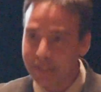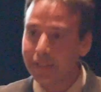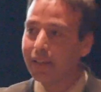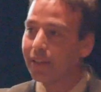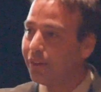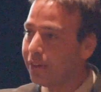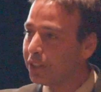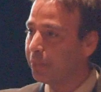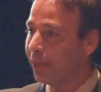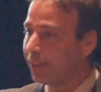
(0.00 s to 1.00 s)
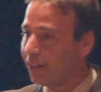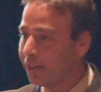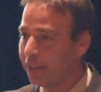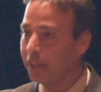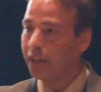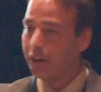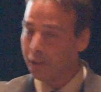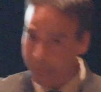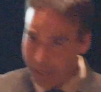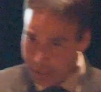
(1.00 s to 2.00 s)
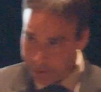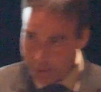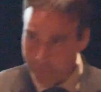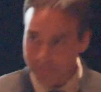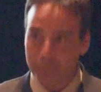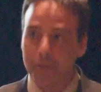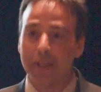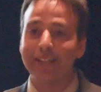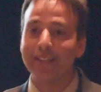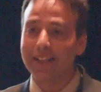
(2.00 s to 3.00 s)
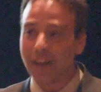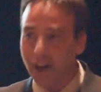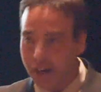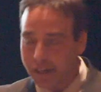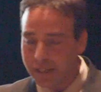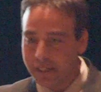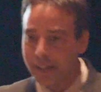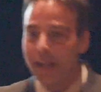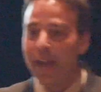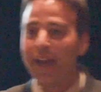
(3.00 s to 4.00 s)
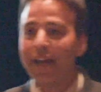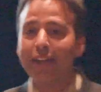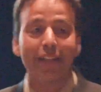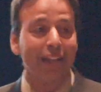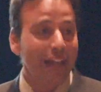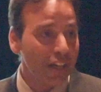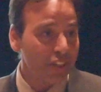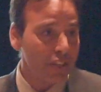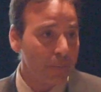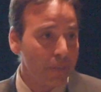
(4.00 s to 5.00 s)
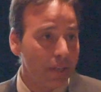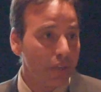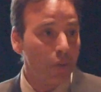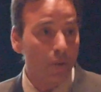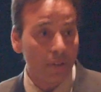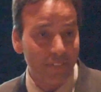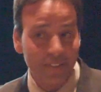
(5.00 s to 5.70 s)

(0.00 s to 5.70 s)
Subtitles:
and the Solich the parent group for putting this on, and the Kathy and Brad Kors